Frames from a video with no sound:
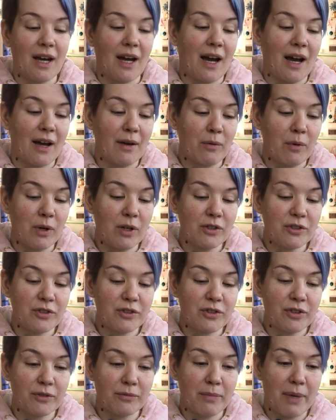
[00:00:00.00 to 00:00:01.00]
I
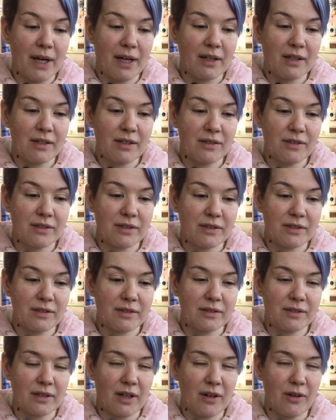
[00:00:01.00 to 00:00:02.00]
watched
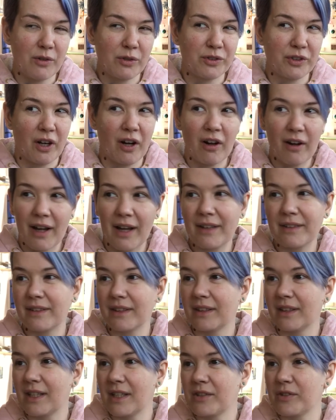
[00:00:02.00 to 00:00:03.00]
Becca's Tarot Talk, I
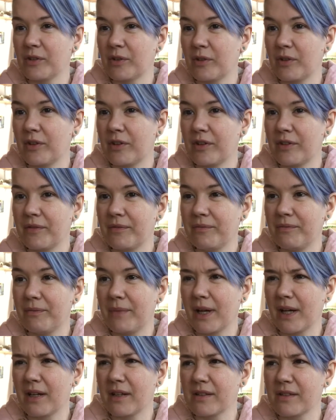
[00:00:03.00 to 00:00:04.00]
think that's
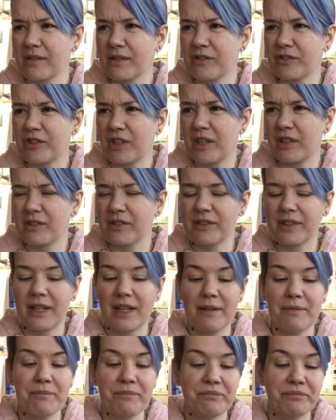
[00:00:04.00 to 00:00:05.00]
Becca's channel's
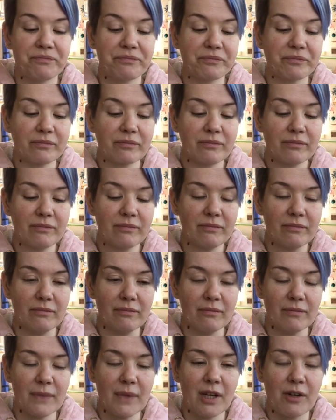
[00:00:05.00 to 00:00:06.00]
name,
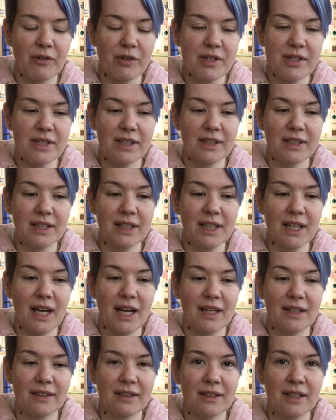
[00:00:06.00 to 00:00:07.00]
recently,
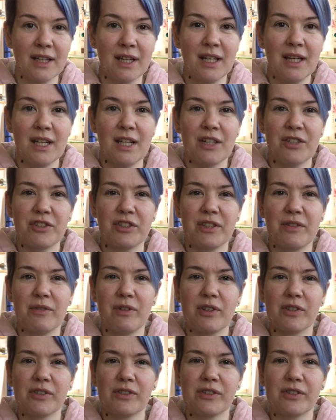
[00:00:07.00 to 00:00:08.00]
and she
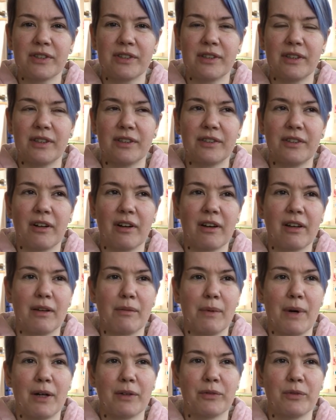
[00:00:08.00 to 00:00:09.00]
was talking
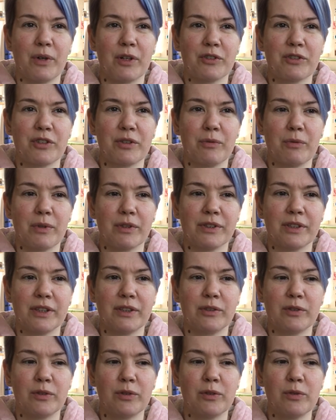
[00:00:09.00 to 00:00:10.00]
about what she wanted
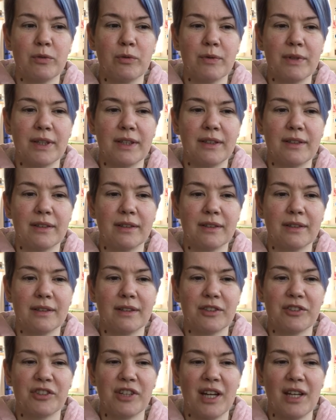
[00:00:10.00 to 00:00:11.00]
to do with
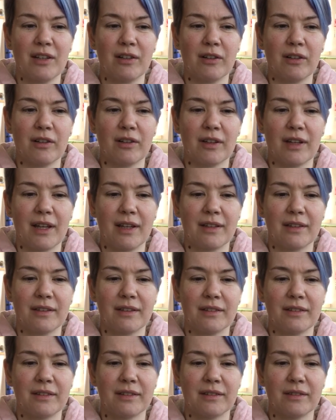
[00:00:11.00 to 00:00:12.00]
the channel
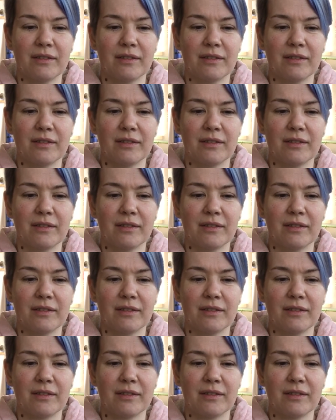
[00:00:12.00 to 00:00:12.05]
and